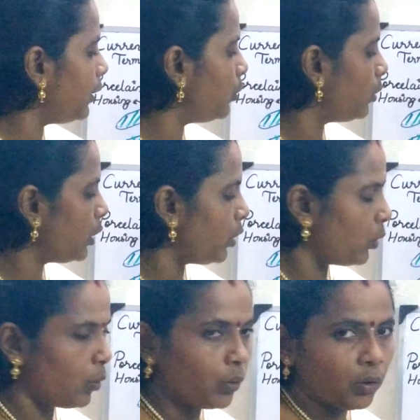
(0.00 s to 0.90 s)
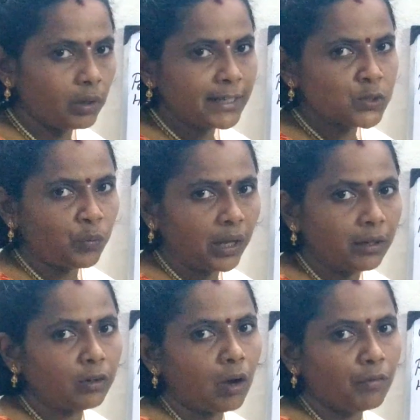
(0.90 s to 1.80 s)
during your over voltage where
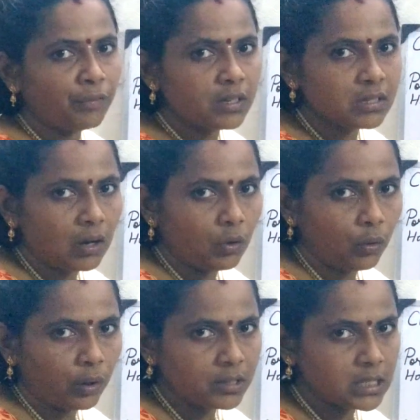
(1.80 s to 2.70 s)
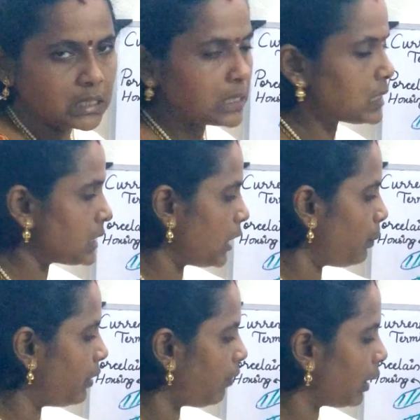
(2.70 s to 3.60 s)
it offers a low resistance
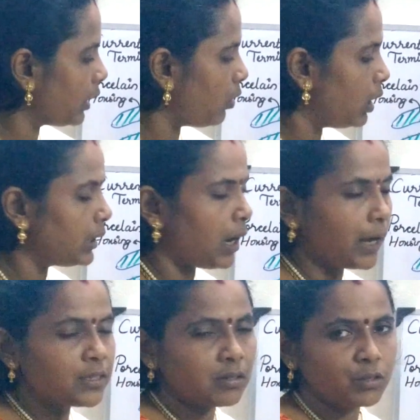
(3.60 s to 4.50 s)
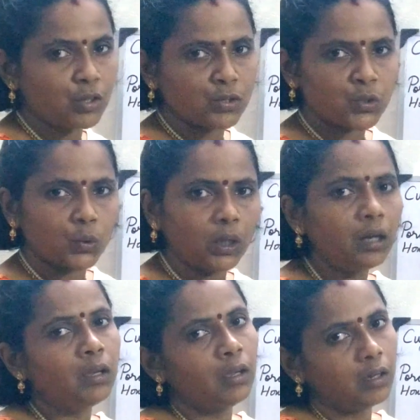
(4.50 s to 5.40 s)
thereby draining all the high surges to the
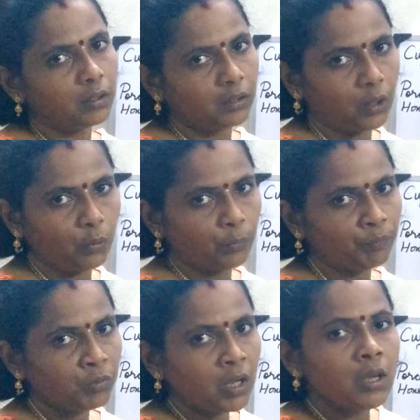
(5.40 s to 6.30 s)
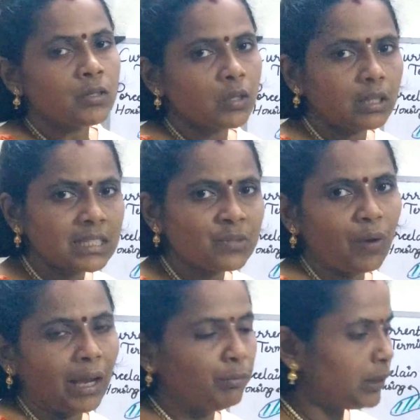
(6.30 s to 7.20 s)
ground. So, this
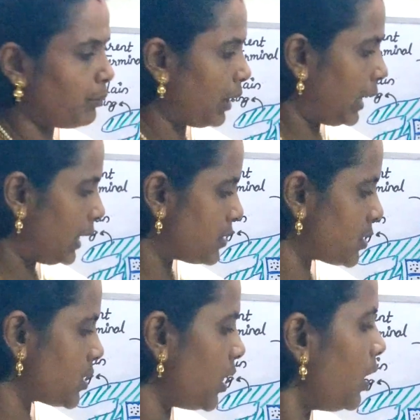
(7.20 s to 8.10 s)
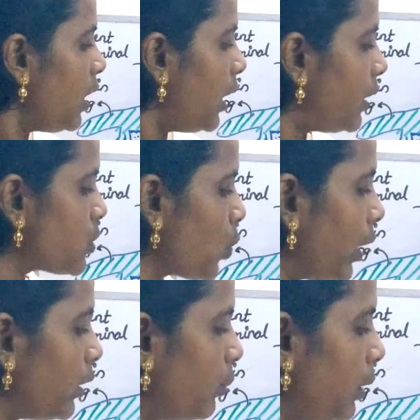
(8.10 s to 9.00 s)
valve type arrestor, it is
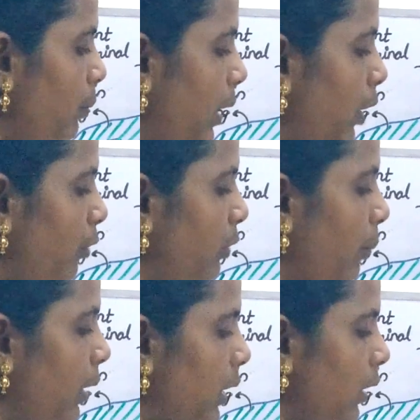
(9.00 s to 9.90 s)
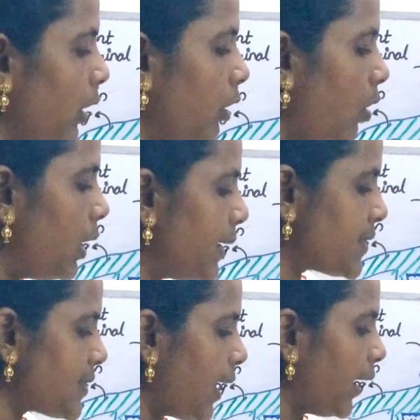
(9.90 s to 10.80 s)
going to be made of the material called as
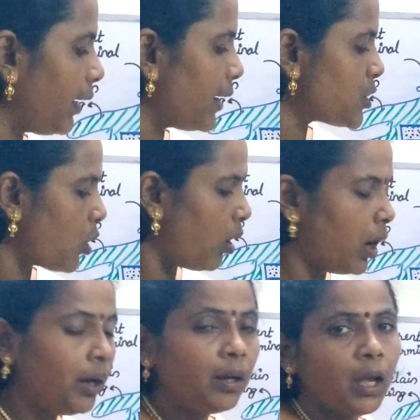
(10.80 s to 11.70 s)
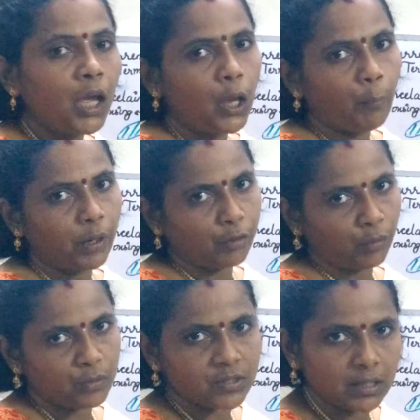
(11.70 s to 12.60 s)
thyrite or
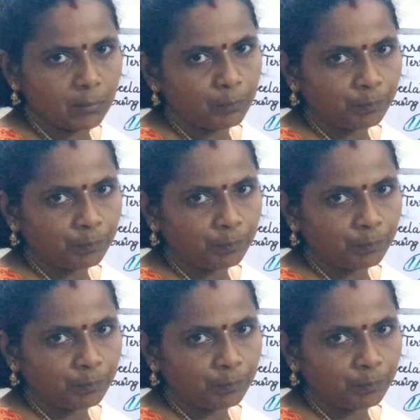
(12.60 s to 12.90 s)
metrosil.